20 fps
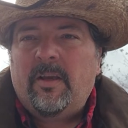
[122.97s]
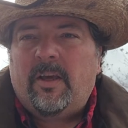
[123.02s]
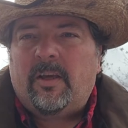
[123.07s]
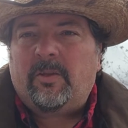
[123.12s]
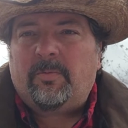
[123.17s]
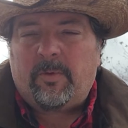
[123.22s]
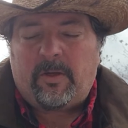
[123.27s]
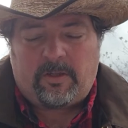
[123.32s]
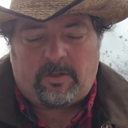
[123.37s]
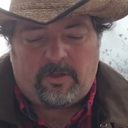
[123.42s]

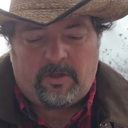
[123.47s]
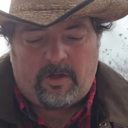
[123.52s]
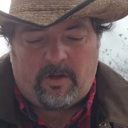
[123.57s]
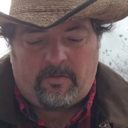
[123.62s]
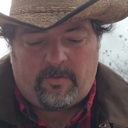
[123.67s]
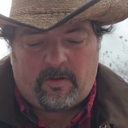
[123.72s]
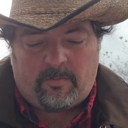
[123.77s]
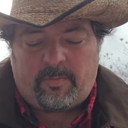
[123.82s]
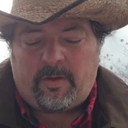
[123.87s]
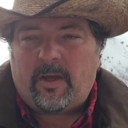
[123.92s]
especially
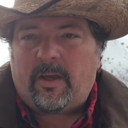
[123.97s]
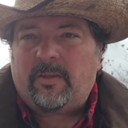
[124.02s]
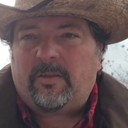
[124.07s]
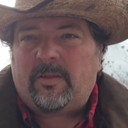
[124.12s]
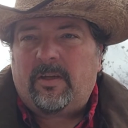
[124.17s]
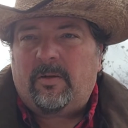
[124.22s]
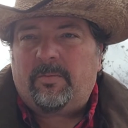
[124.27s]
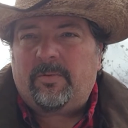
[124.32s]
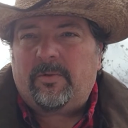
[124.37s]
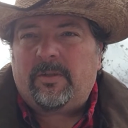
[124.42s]
over the past
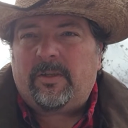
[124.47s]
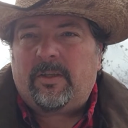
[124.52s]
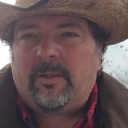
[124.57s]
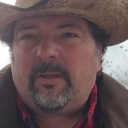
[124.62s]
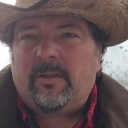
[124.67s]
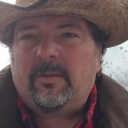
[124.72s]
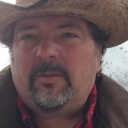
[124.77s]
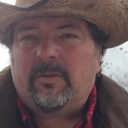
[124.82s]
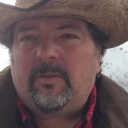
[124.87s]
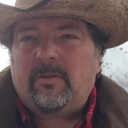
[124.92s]
couple of
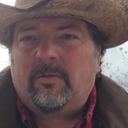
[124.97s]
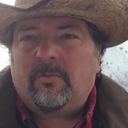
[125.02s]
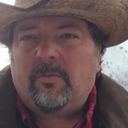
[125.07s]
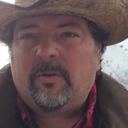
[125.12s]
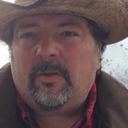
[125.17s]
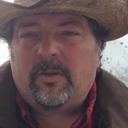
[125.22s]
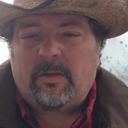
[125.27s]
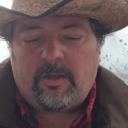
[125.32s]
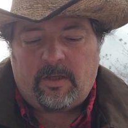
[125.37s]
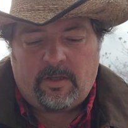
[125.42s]
years, and
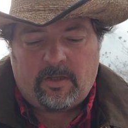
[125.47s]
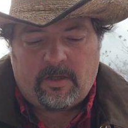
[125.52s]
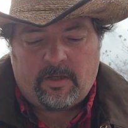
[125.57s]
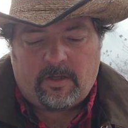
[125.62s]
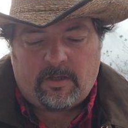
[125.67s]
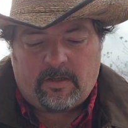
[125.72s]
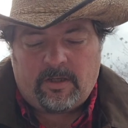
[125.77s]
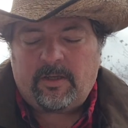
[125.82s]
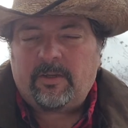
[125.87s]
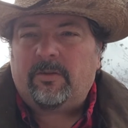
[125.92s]
with the
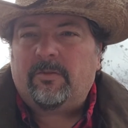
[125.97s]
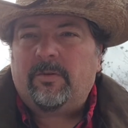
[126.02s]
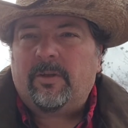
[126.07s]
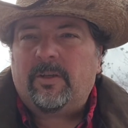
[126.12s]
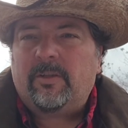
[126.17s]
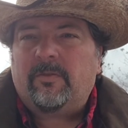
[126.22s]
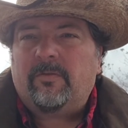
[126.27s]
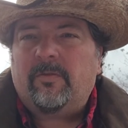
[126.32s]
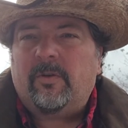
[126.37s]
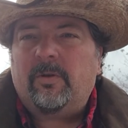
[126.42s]

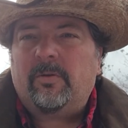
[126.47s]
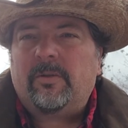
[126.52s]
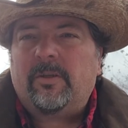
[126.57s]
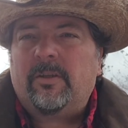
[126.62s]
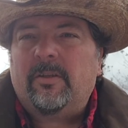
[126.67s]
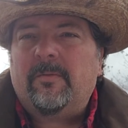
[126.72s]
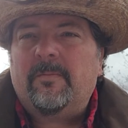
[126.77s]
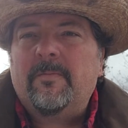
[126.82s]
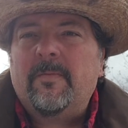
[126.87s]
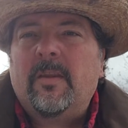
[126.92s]
increased
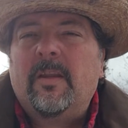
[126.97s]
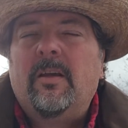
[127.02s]
volcanology